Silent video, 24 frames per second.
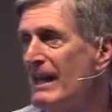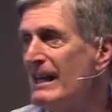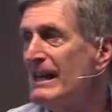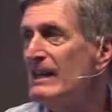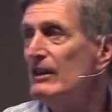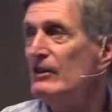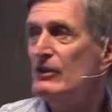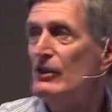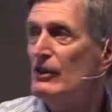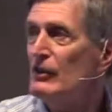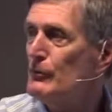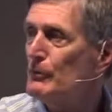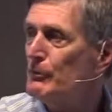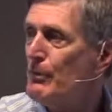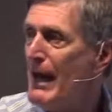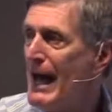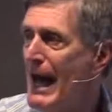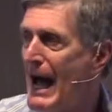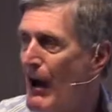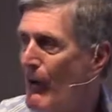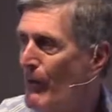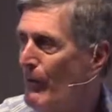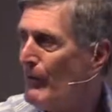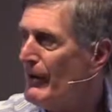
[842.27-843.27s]
Is his
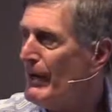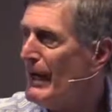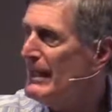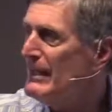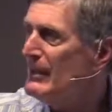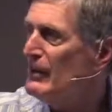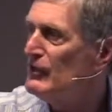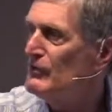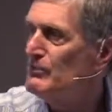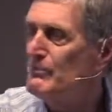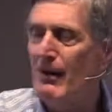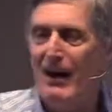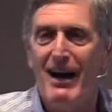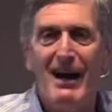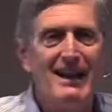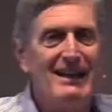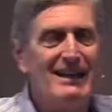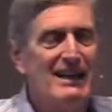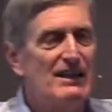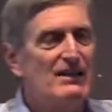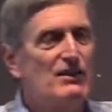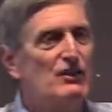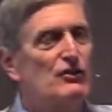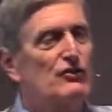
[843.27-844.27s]
power and his might
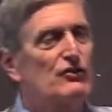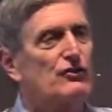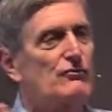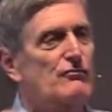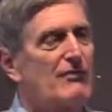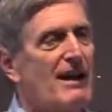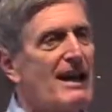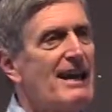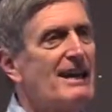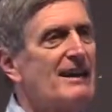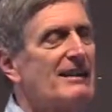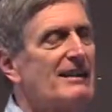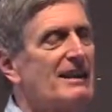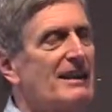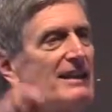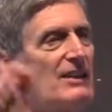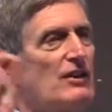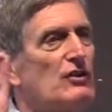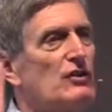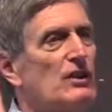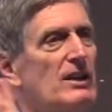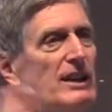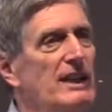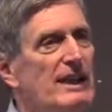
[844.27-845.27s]
and his strength and
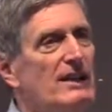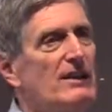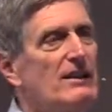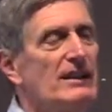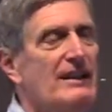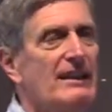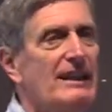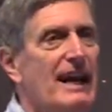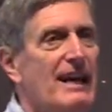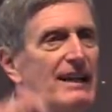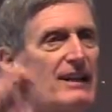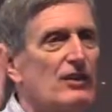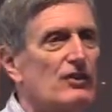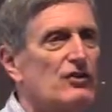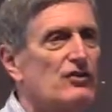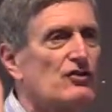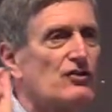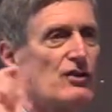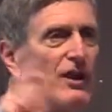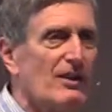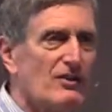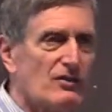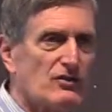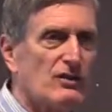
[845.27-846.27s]
his healing and his
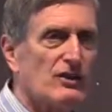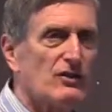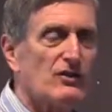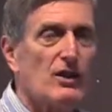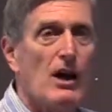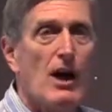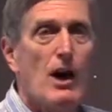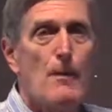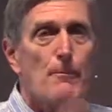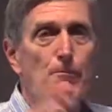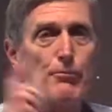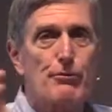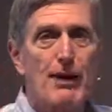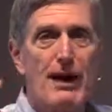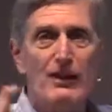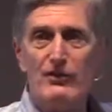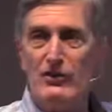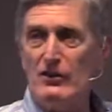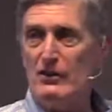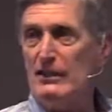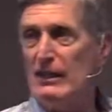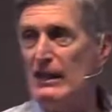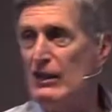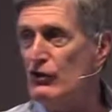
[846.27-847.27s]
justice
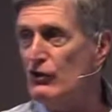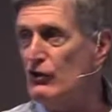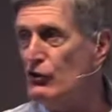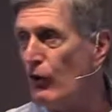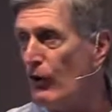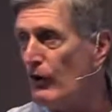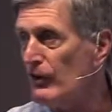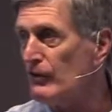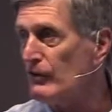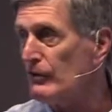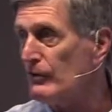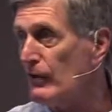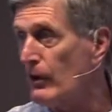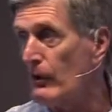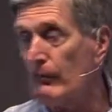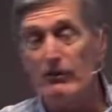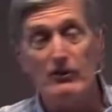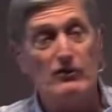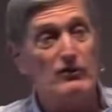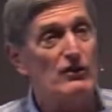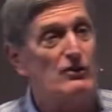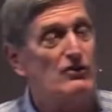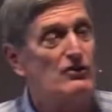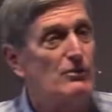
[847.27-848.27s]
present in your
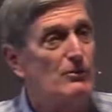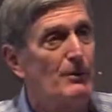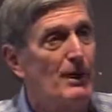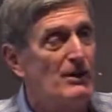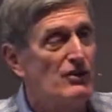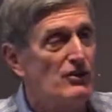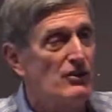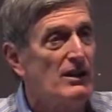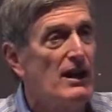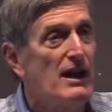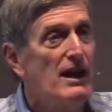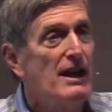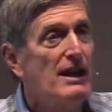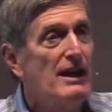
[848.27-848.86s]
current situation?